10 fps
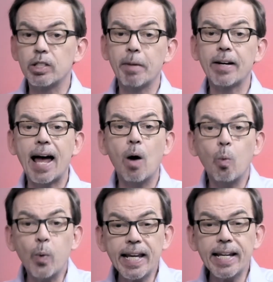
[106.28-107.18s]
about how
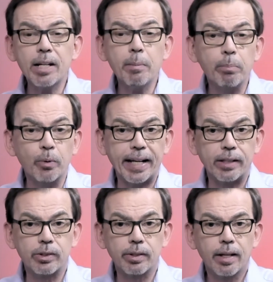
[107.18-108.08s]
we can
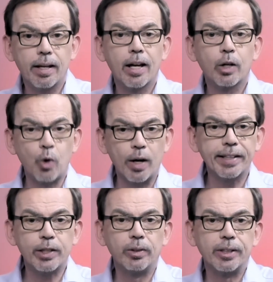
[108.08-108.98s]
embrace chronic
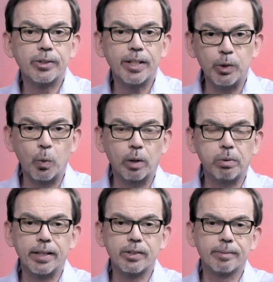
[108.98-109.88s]
illness in the
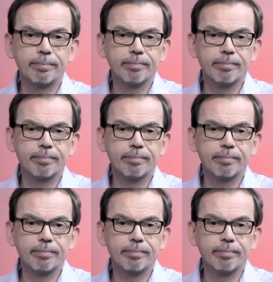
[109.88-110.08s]
workplace.